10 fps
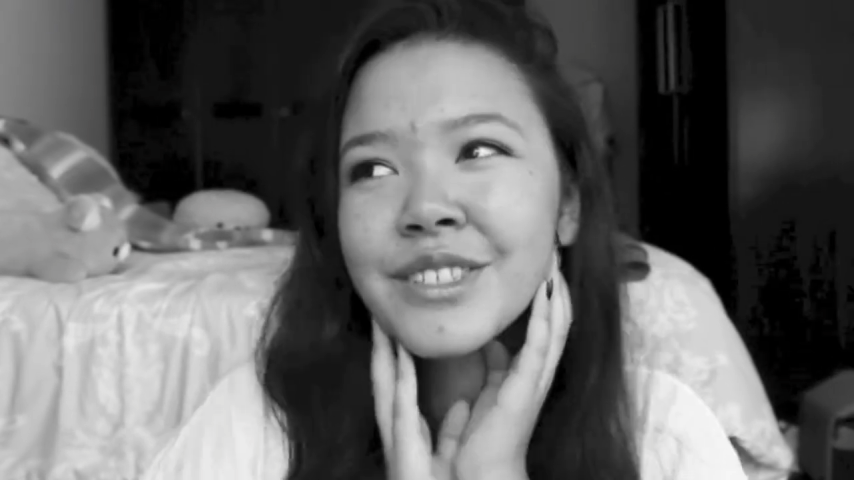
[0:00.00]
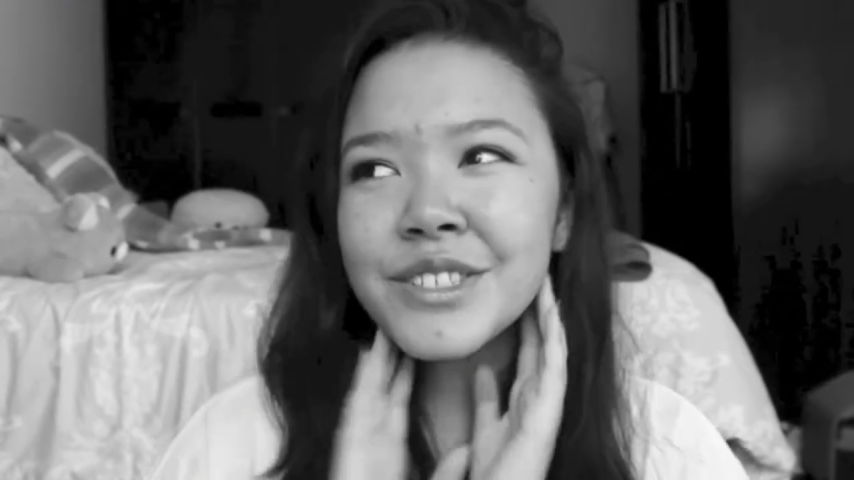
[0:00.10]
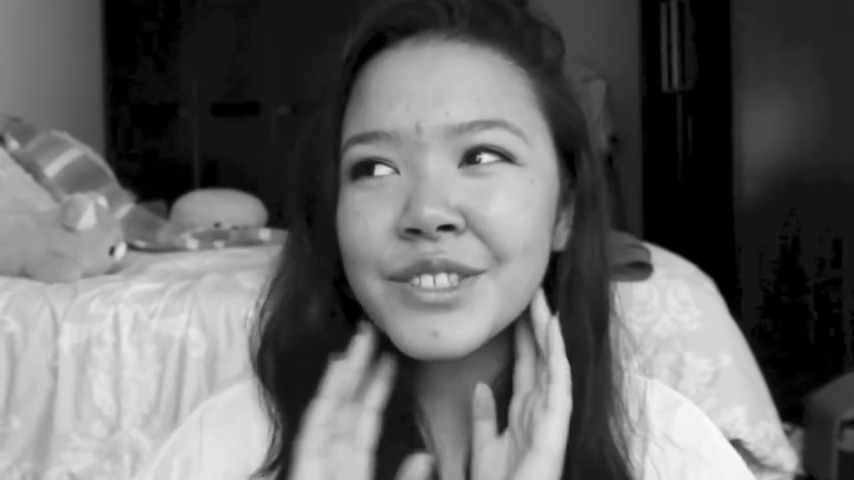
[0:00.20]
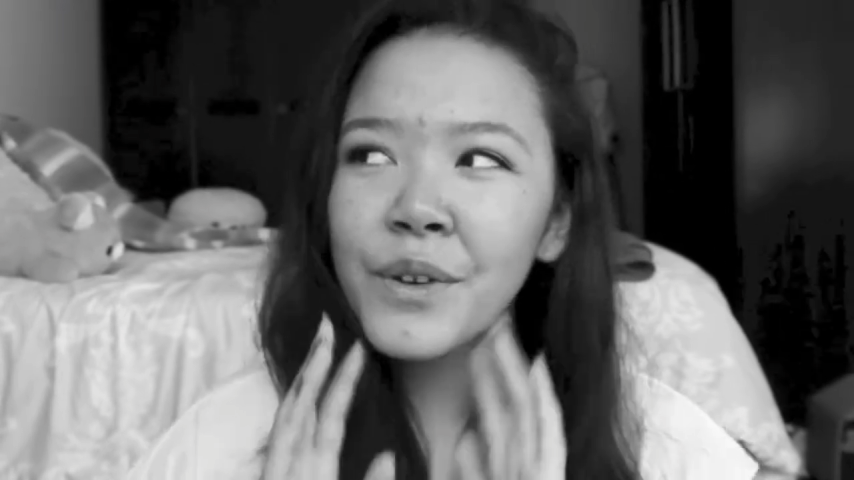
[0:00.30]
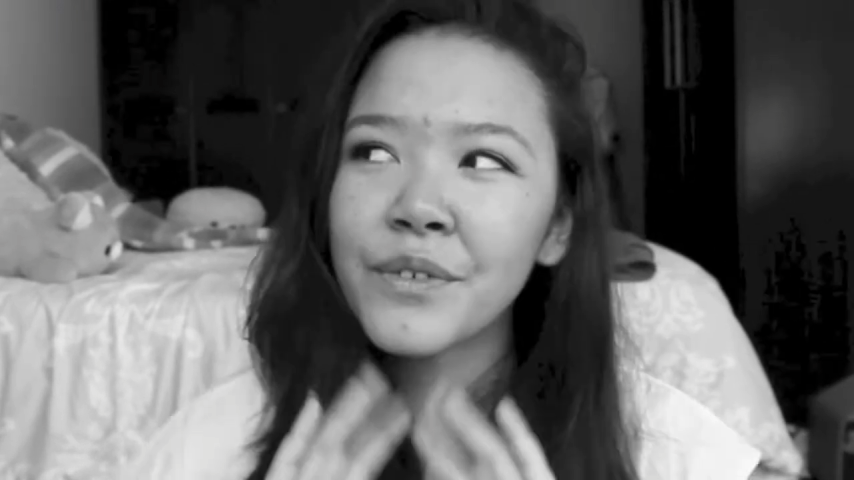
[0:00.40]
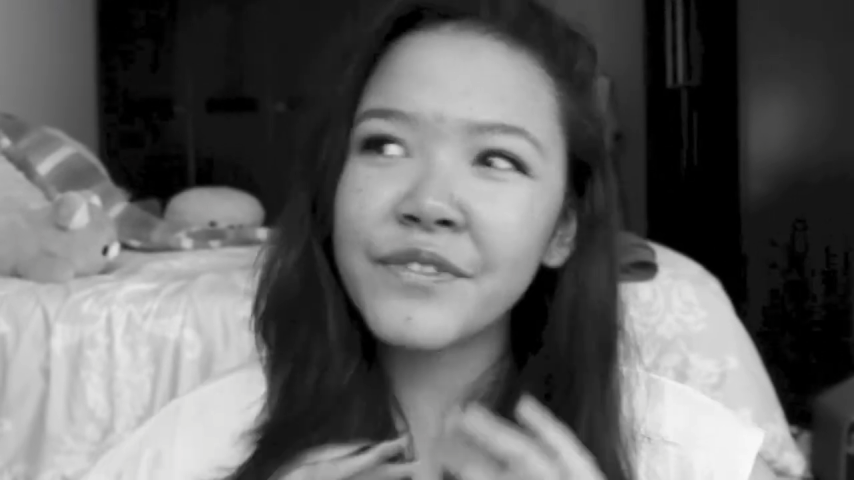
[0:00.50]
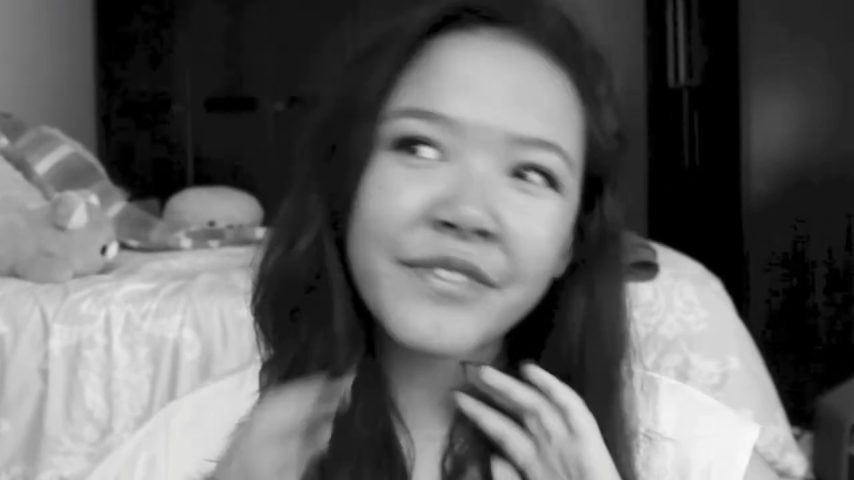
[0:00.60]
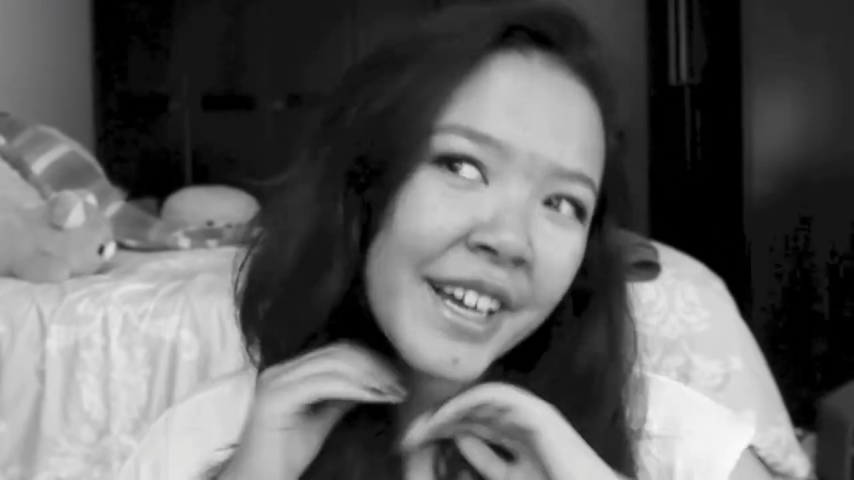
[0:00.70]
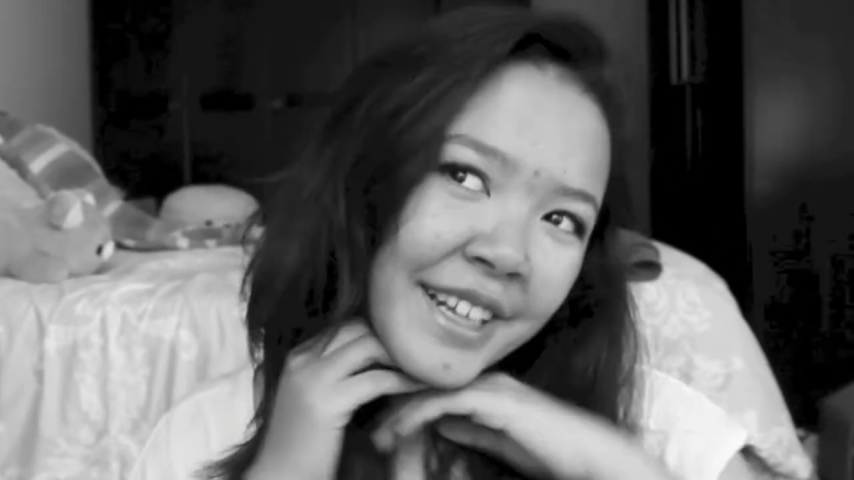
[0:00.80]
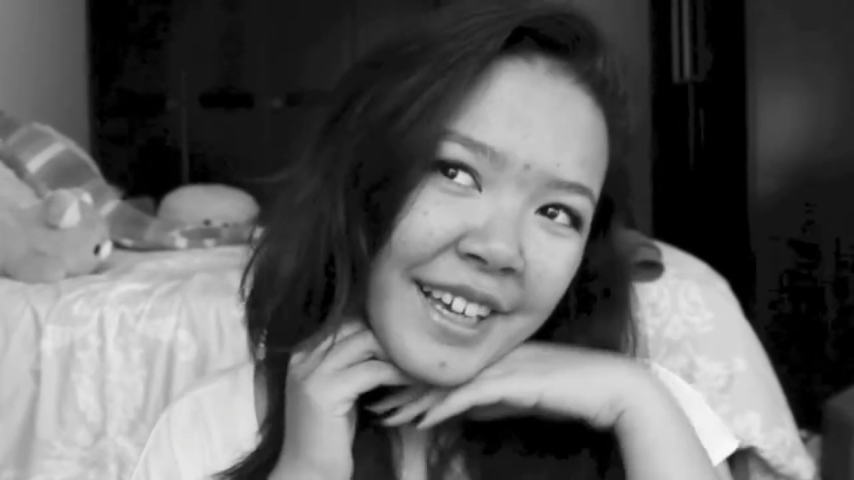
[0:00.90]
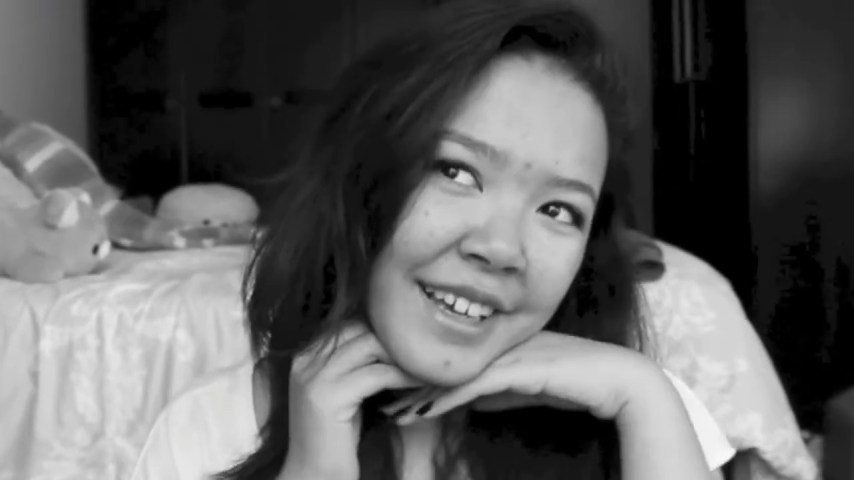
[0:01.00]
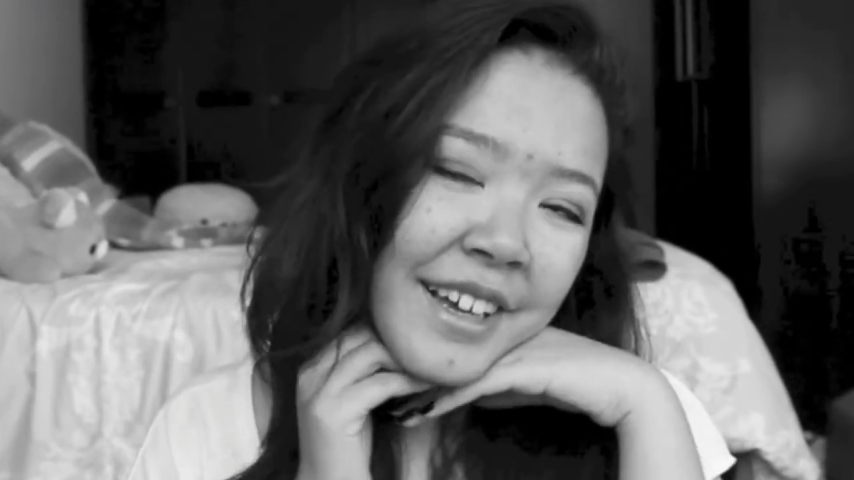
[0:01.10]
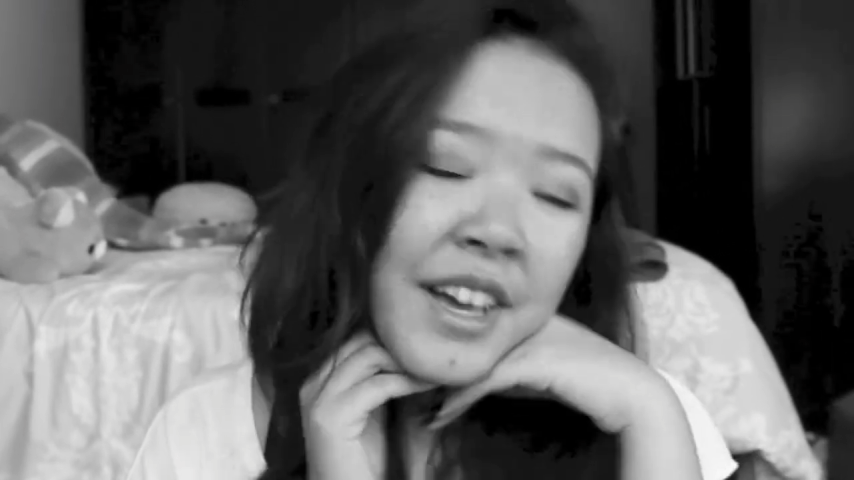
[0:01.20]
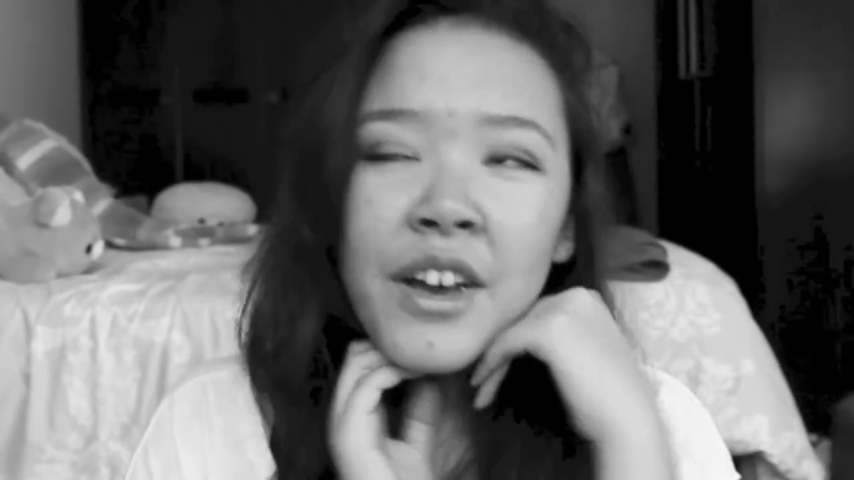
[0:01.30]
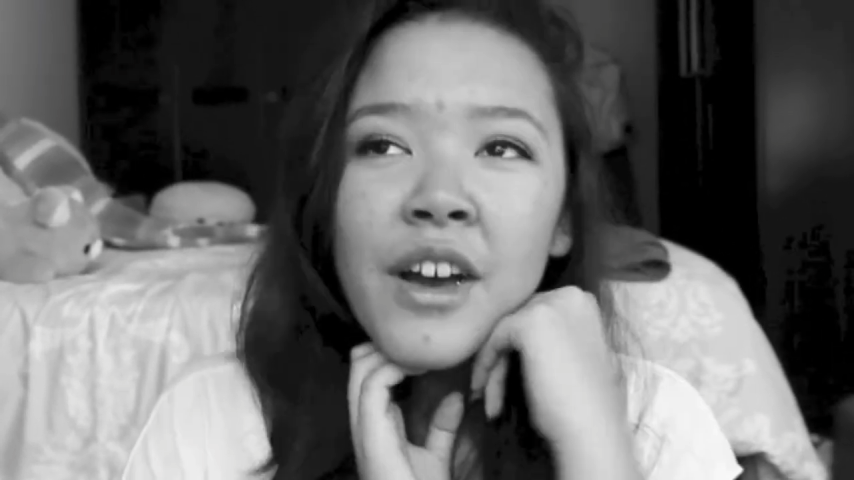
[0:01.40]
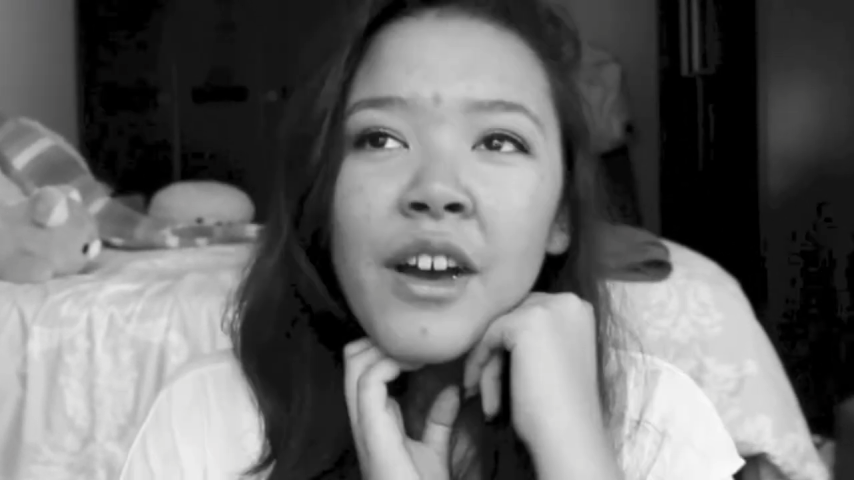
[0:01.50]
you're so funny.